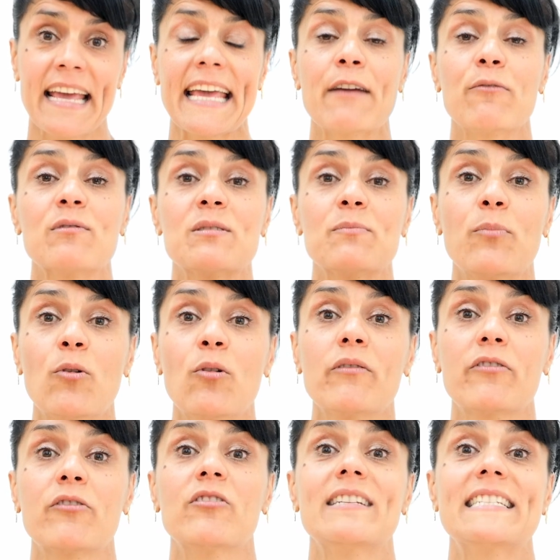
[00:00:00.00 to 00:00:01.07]
It was born
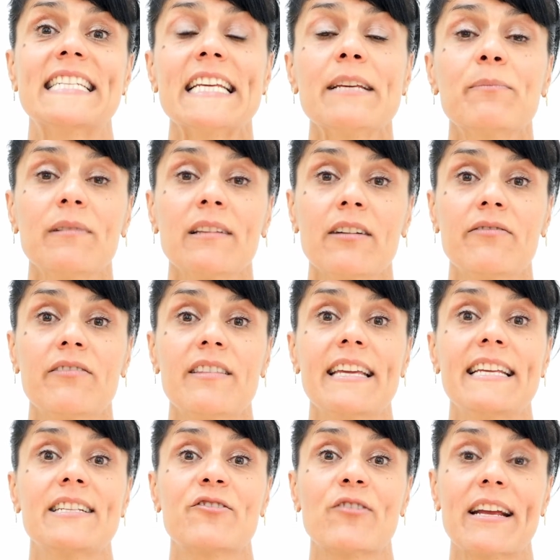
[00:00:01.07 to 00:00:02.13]
for a deep love for
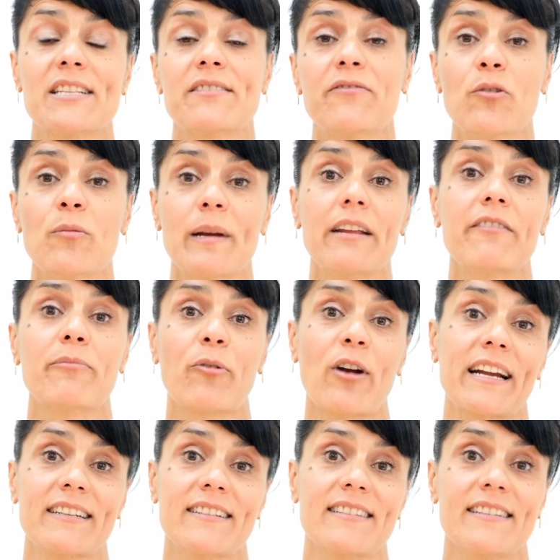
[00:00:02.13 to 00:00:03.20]
these transformative
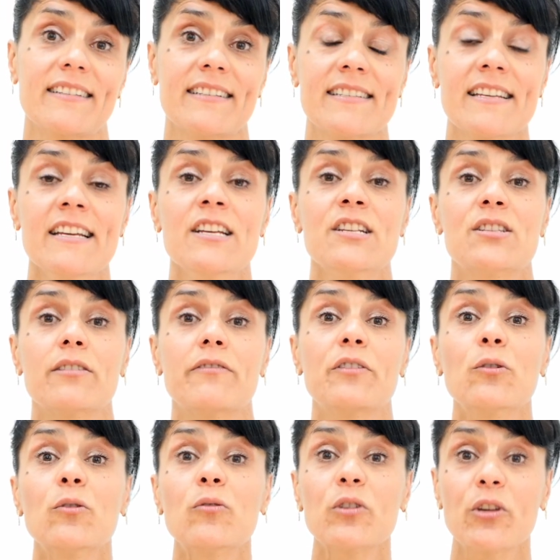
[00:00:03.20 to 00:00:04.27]
practices. So if
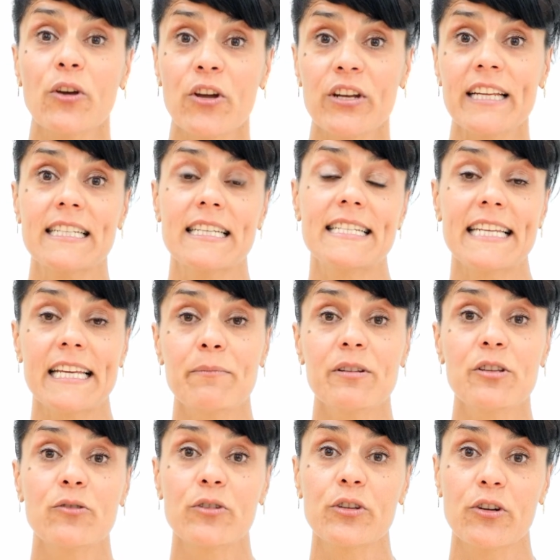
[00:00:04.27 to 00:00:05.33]
you're yearning to
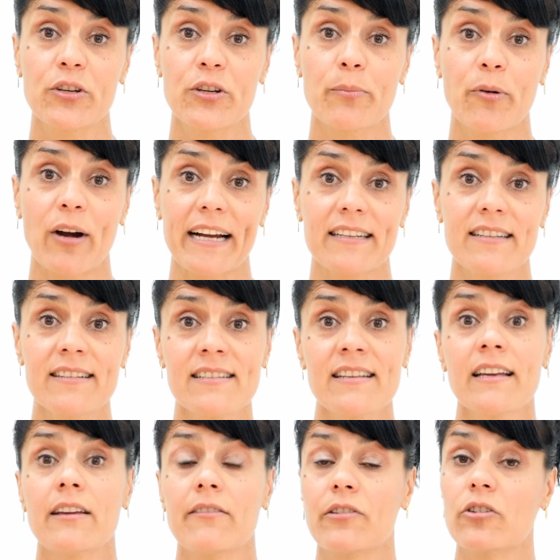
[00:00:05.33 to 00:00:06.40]
deepen your yoga practice,
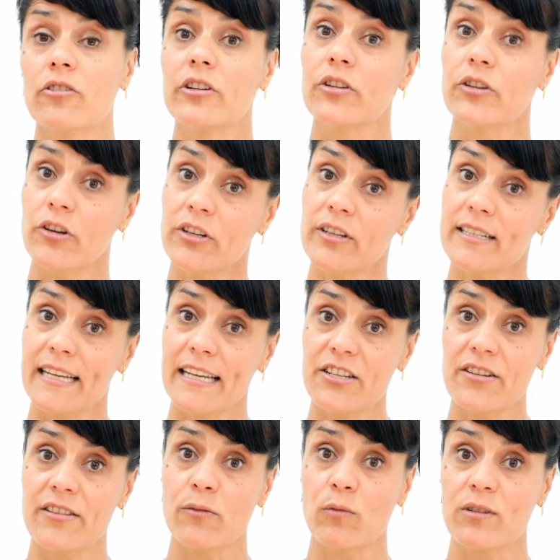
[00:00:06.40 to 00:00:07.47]
if you're a yoga
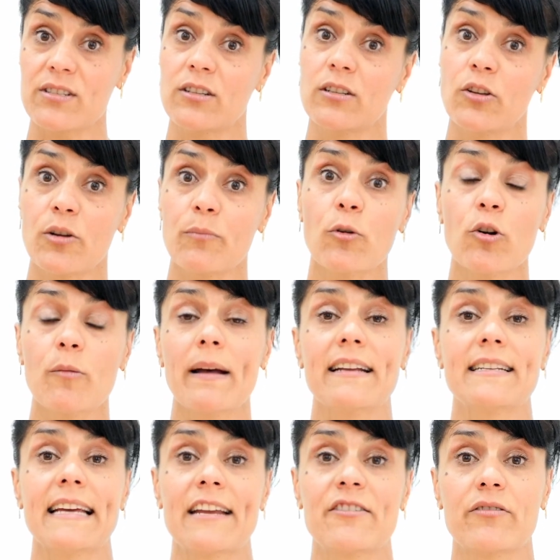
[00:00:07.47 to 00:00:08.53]
teacher that wants to learn more
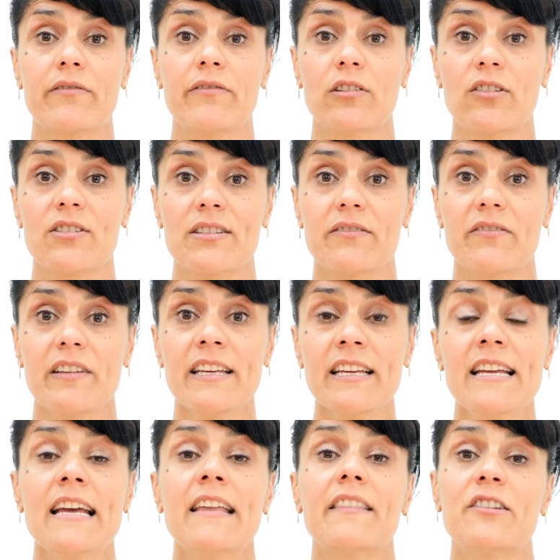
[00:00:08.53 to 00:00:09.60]
about Tantra
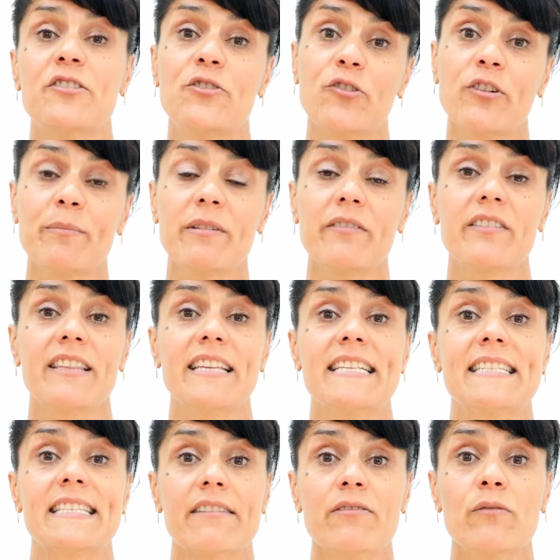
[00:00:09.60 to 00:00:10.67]
philosophy, then join me for
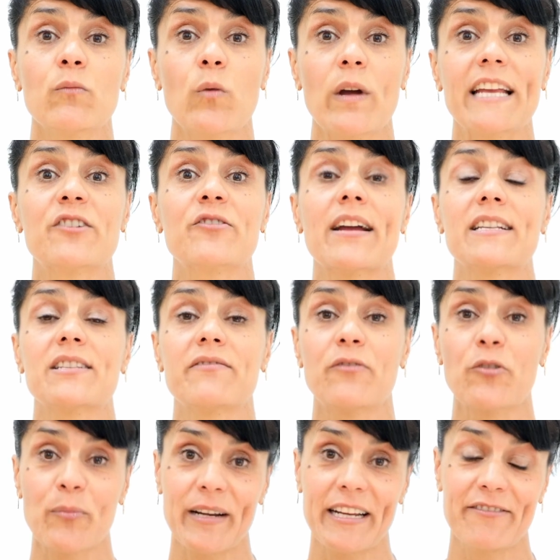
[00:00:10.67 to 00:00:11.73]
this 7-week
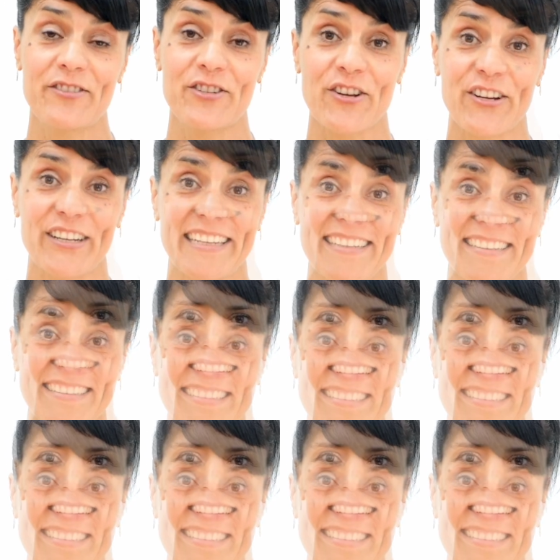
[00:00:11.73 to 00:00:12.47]
transformative journey.